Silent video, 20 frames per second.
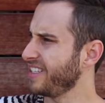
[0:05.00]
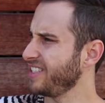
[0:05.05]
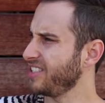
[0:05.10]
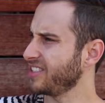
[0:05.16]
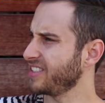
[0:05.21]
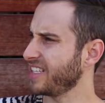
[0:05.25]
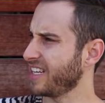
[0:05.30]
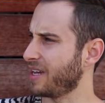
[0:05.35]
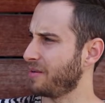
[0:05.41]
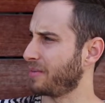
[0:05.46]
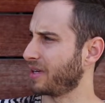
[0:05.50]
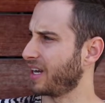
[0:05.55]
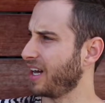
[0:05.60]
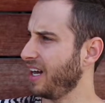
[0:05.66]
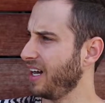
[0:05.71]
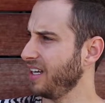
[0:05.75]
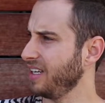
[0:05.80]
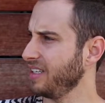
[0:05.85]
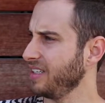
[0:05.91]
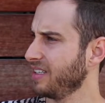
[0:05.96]
he just say I'm a
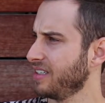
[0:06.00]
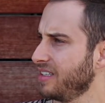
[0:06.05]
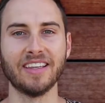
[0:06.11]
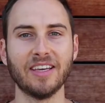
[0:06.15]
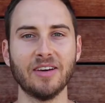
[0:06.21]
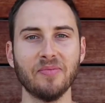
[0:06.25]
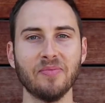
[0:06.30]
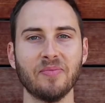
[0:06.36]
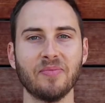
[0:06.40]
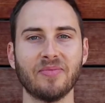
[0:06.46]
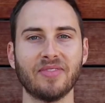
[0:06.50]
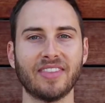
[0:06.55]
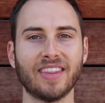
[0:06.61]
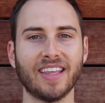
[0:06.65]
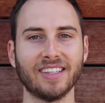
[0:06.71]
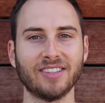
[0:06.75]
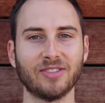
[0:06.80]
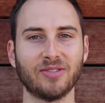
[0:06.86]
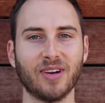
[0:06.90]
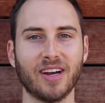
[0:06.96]
God? Yep,
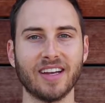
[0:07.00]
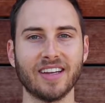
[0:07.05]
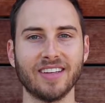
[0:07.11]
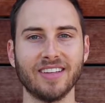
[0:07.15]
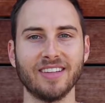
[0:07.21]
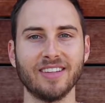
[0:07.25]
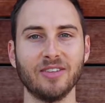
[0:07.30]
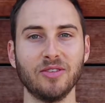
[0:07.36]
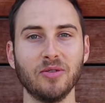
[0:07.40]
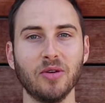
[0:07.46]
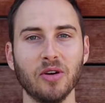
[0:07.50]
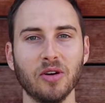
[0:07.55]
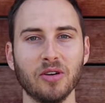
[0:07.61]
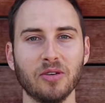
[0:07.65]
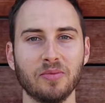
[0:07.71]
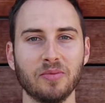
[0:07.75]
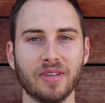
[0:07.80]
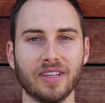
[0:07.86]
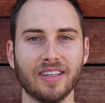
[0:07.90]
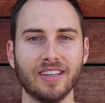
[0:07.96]
that's right. You
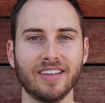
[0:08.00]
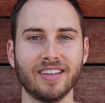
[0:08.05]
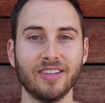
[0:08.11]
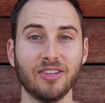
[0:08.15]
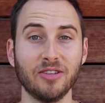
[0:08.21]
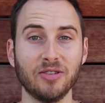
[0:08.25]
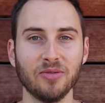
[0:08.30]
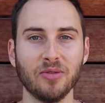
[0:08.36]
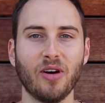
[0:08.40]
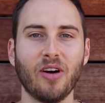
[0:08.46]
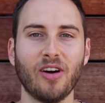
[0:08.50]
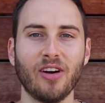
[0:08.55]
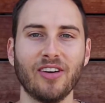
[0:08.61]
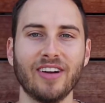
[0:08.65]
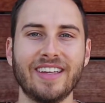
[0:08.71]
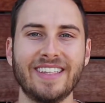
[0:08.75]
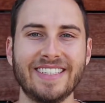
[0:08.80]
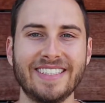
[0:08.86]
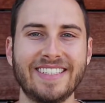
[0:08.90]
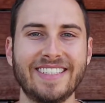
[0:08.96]
heard me. You are
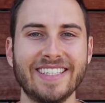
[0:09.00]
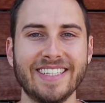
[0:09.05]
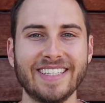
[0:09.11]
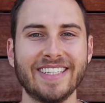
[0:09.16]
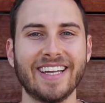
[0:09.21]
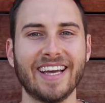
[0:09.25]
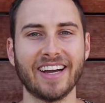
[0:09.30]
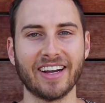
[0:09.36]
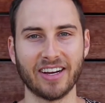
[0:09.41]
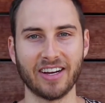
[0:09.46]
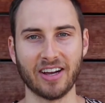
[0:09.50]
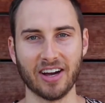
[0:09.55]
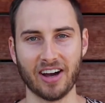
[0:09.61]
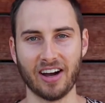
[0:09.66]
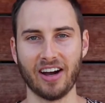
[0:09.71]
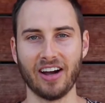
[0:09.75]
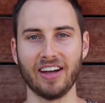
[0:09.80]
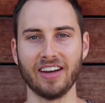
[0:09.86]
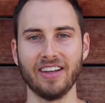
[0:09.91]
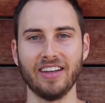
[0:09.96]
indeed a
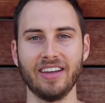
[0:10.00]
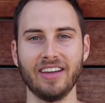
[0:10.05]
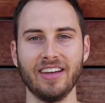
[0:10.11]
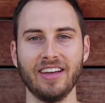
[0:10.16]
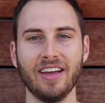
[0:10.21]
God.